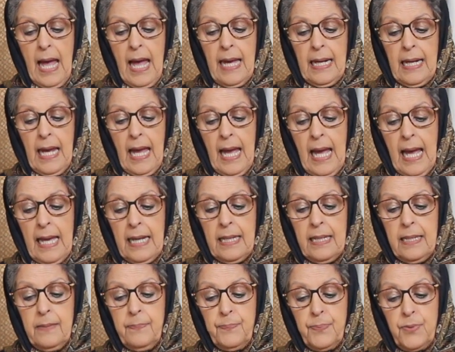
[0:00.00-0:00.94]
and
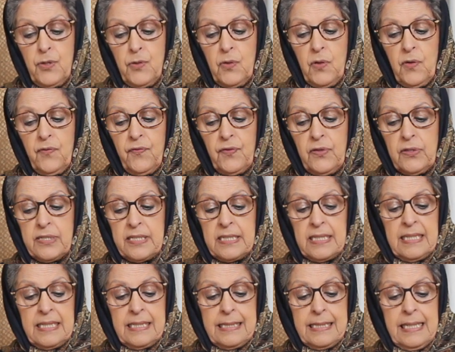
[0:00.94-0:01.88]
added beautiful
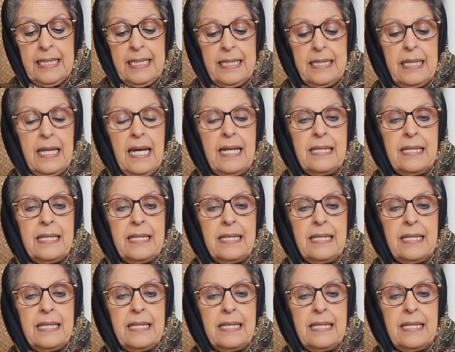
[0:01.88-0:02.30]
16th